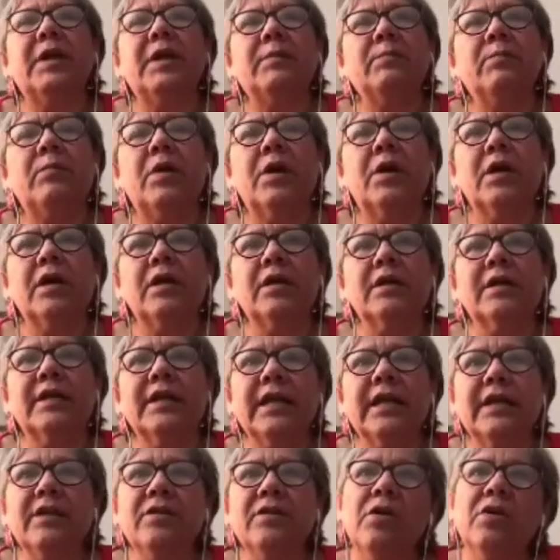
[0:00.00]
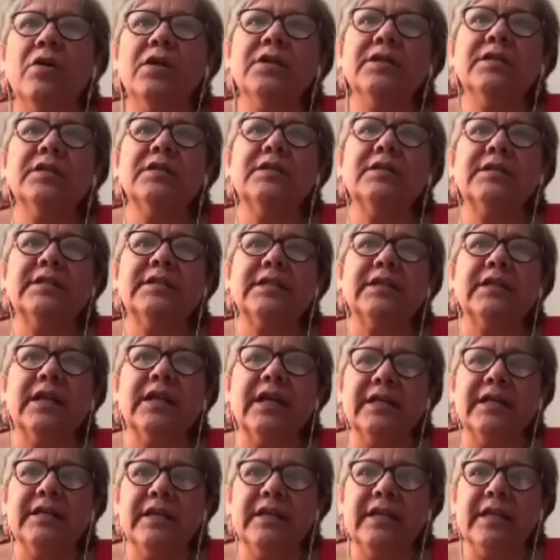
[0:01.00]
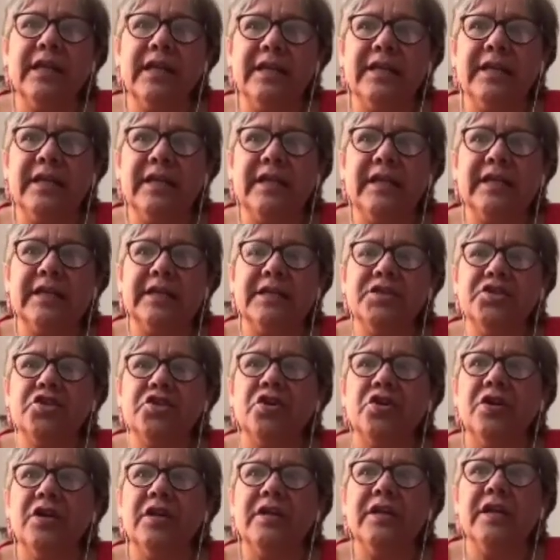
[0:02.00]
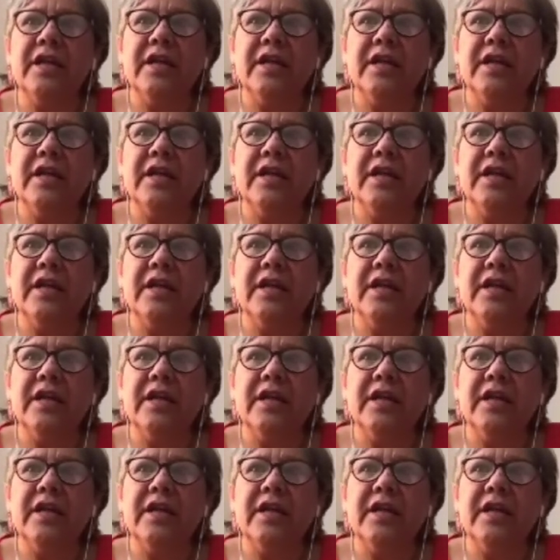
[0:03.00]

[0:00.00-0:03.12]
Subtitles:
Mark, and Anik and John,